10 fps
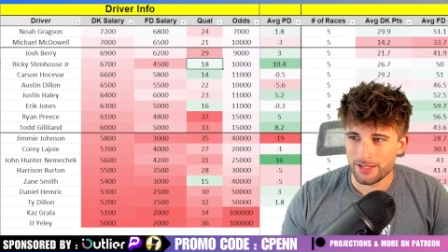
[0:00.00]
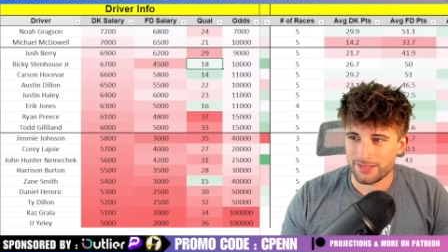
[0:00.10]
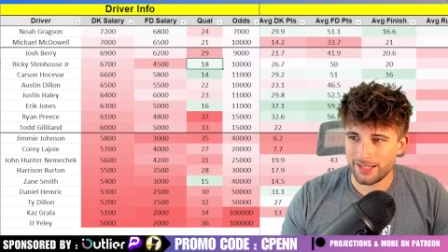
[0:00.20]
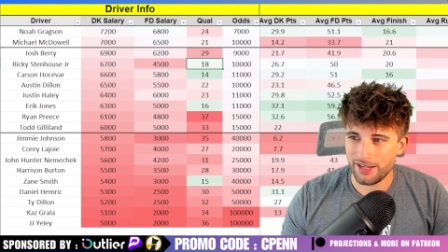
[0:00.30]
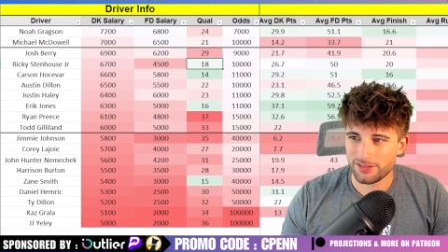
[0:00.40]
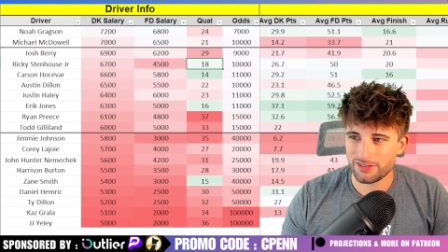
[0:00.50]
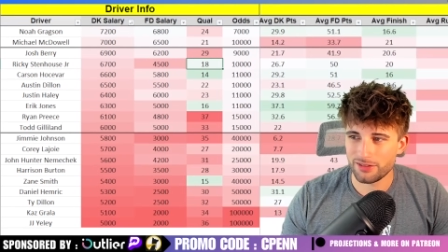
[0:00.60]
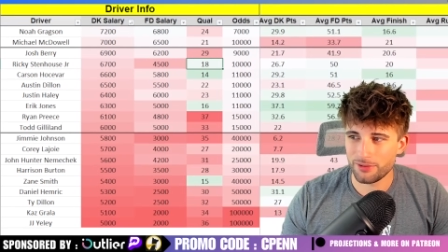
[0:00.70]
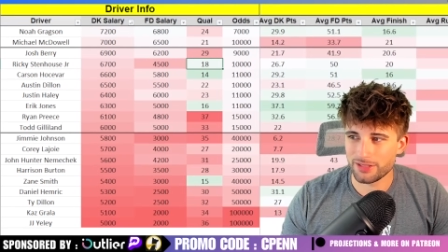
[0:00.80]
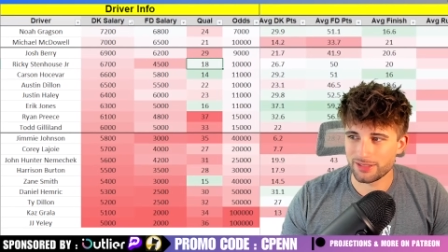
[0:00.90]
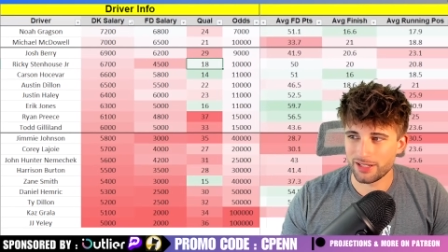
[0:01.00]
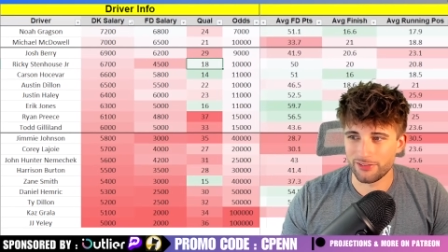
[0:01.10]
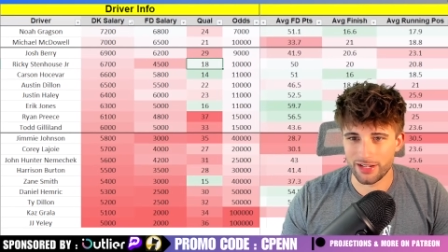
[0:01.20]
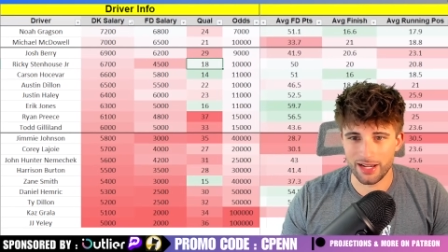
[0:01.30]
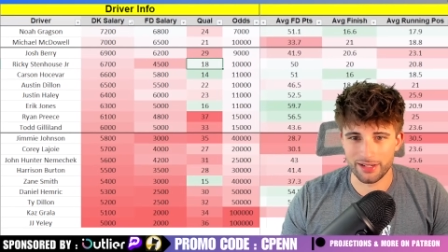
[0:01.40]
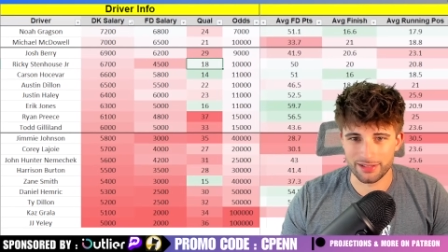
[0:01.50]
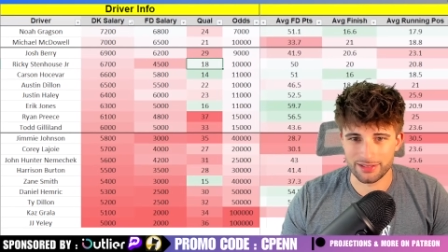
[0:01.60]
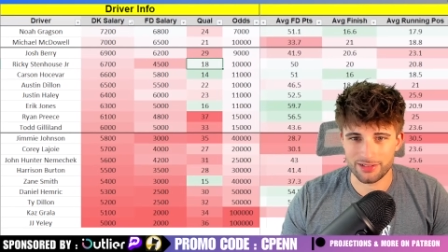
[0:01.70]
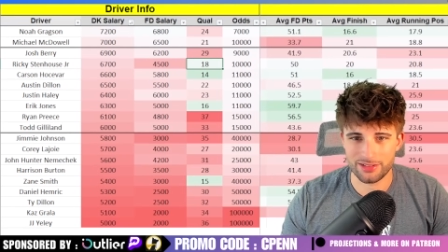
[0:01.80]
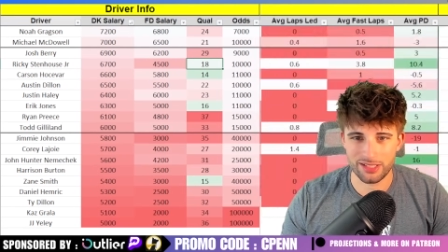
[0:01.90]
Stenhouse is always a tough guy
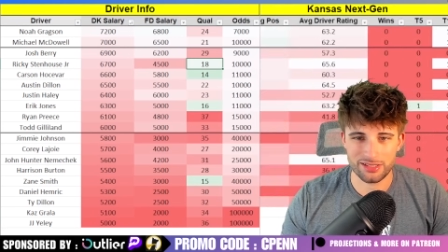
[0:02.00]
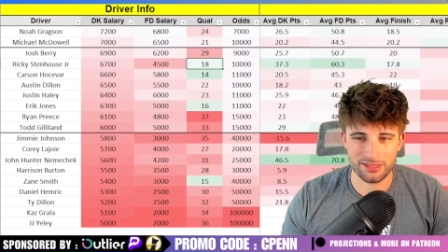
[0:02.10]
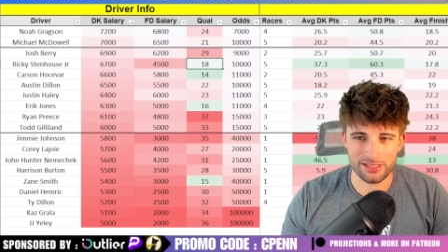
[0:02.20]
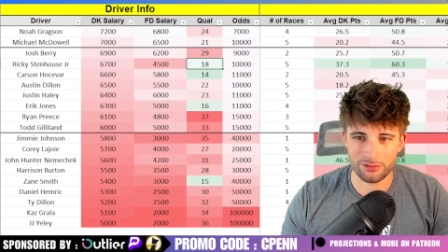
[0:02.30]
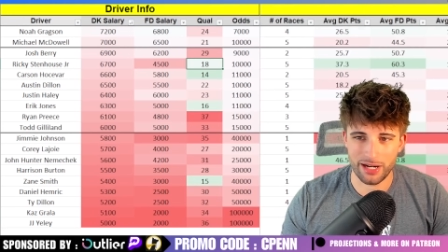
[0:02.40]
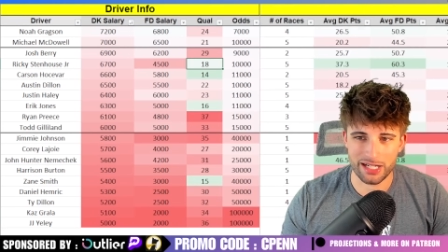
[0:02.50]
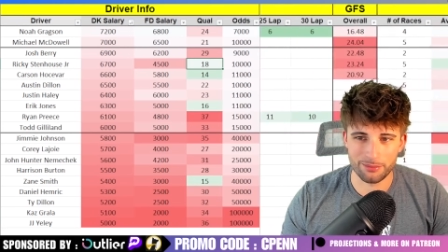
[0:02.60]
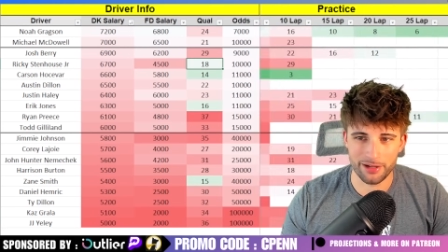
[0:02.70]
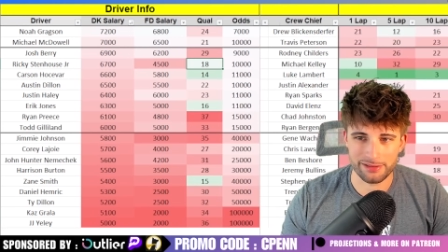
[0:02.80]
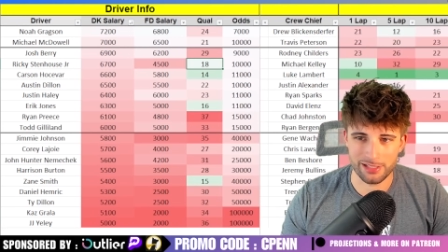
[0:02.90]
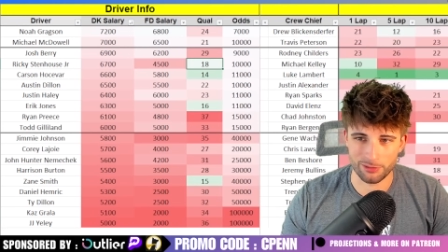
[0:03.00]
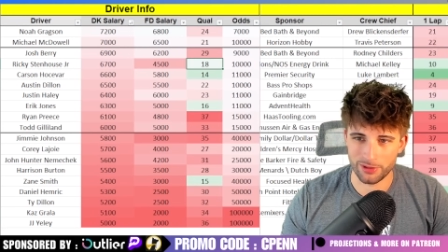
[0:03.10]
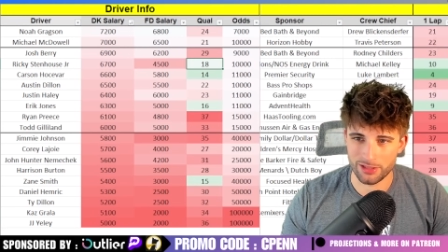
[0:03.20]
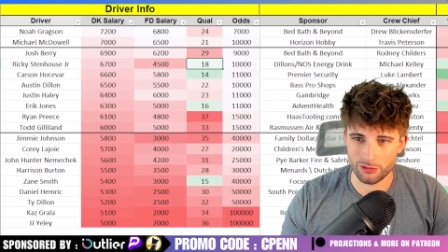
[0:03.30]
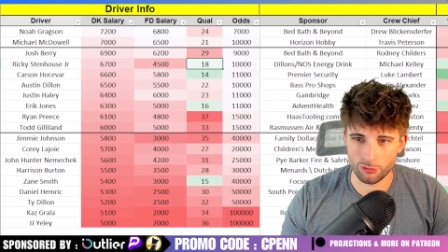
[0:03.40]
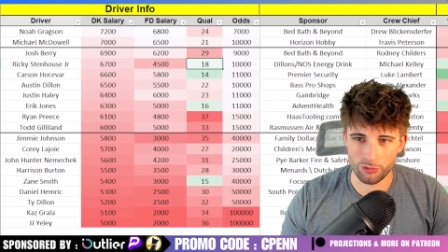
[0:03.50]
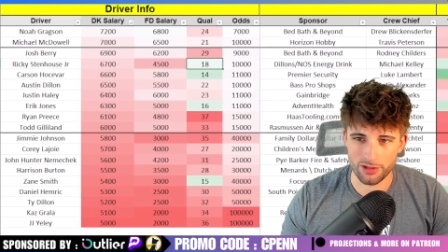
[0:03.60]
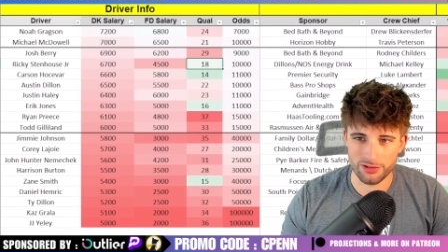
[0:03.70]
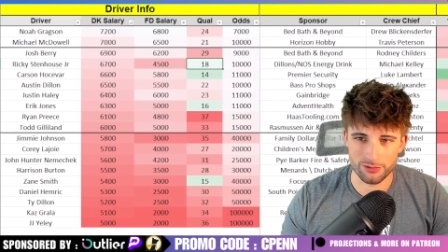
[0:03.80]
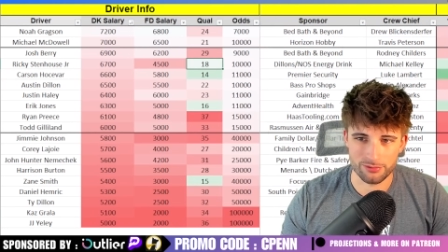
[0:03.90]
because there's this, these random races where he just
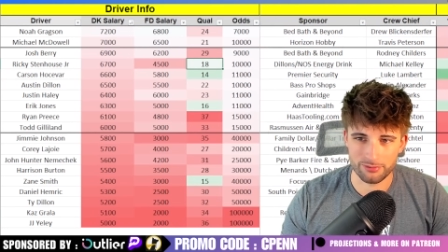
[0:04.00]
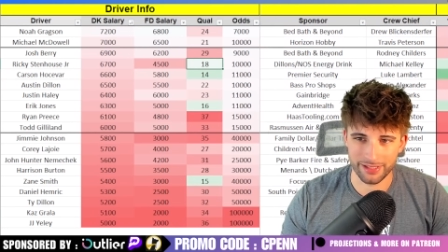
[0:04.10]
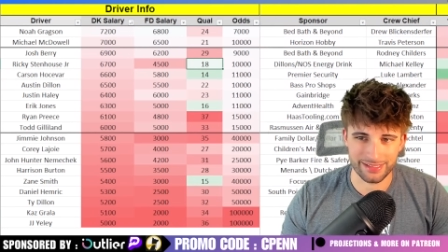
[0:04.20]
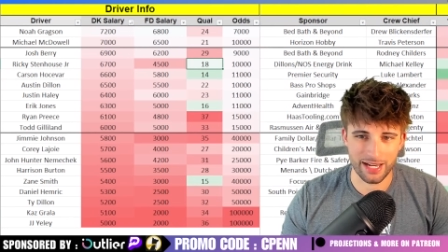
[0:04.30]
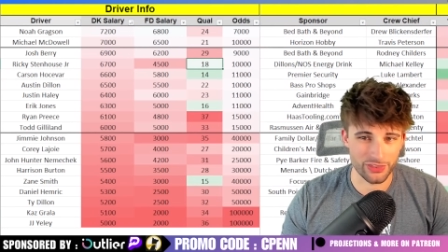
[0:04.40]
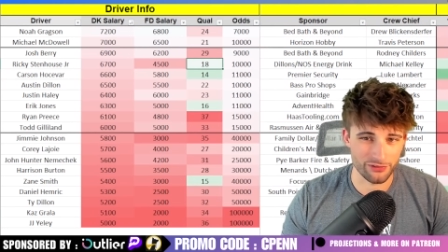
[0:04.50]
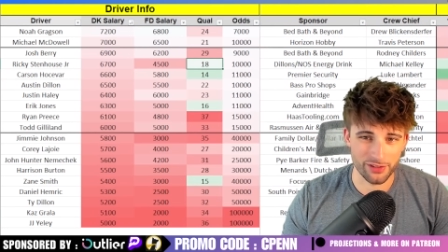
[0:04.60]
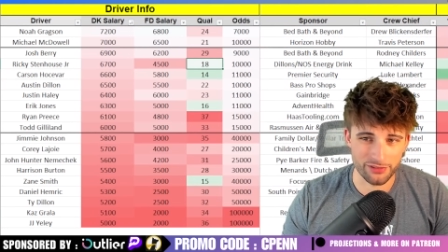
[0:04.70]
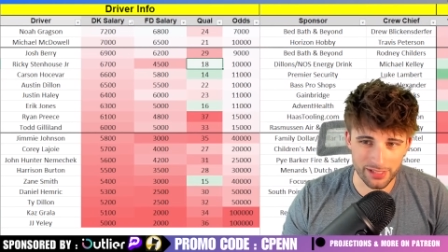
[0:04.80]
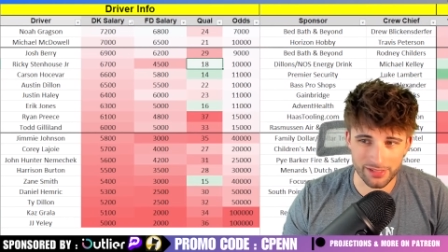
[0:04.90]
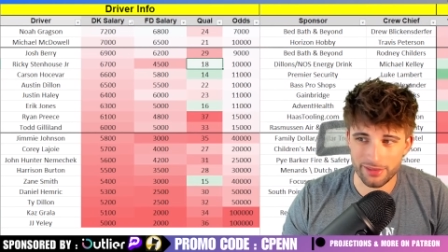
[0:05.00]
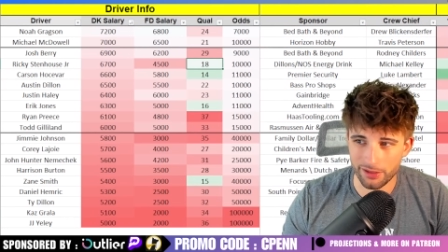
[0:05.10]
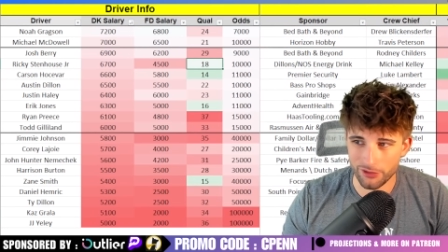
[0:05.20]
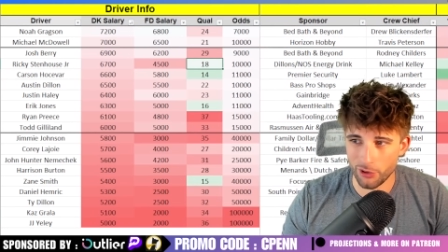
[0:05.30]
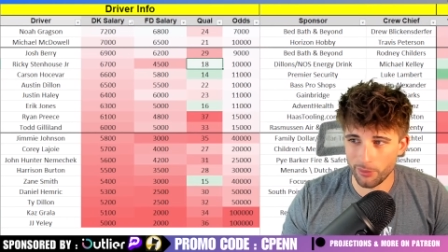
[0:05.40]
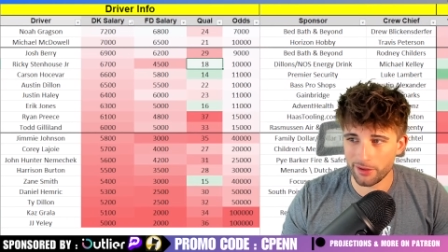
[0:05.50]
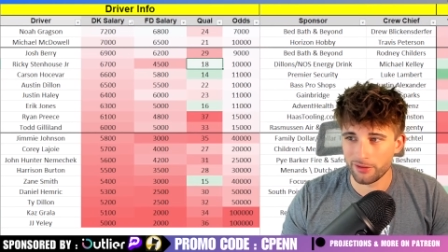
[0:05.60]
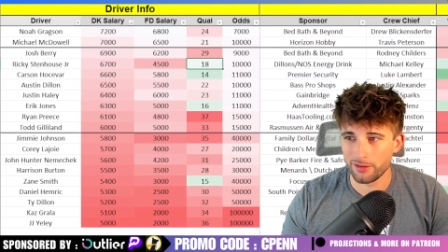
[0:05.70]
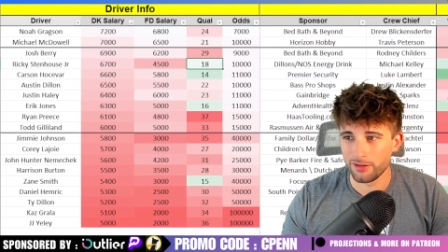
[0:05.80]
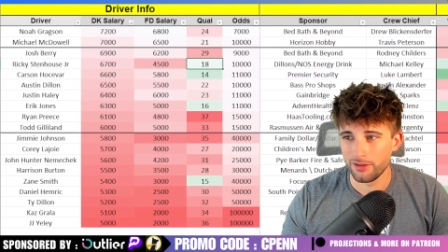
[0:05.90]
runs like 10th to 15th out of nowhere.